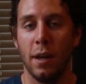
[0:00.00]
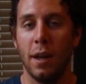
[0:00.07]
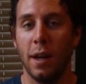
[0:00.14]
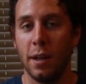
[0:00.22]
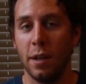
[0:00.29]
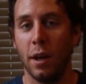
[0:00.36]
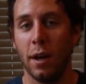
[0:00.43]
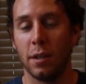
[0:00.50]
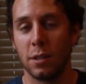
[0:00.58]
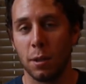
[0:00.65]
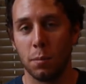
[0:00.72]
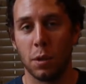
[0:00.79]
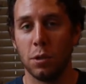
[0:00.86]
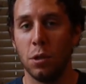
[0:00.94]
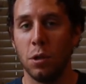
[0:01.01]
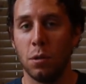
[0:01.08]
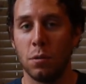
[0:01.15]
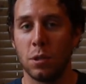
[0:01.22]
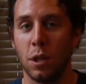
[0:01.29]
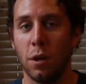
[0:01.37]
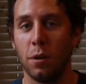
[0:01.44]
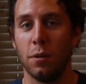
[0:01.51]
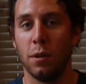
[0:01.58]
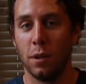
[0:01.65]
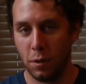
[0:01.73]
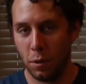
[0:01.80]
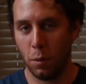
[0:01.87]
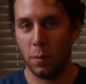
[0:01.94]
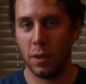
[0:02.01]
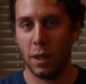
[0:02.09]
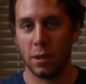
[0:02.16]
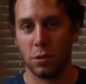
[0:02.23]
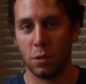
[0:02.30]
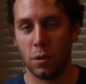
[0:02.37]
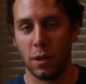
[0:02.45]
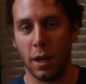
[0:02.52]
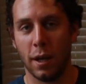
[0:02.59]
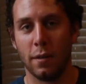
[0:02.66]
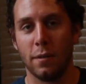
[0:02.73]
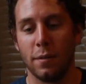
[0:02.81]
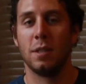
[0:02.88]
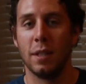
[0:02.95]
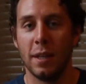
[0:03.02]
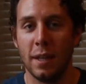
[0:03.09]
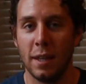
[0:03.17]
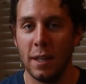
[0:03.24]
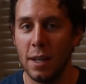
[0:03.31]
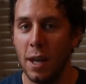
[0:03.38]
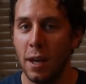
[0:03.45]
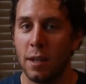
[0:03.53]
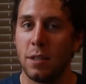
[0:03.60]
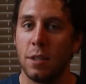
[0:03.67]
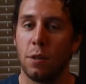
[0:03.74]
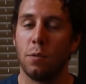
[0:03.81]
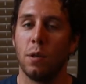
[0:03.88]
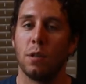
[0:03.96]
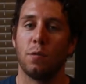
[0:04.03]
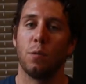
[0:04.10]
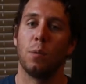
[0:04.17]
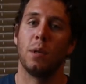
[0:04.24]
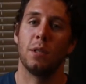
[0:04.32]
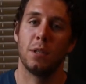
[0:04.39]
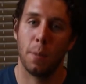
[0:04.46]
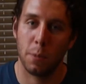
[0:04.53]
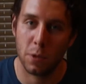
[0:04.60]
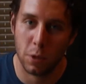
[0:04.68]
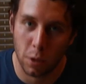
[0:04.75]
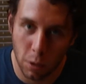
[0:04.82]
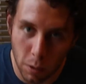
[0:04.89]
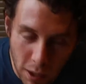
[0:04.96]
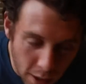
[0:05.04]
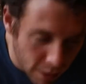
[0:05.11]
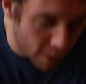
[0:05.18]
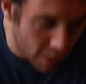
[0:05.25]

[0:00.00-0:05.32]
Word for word: and uh, something new. So hope you guys enjoy that. See you in the next Creeks for Weeks episode.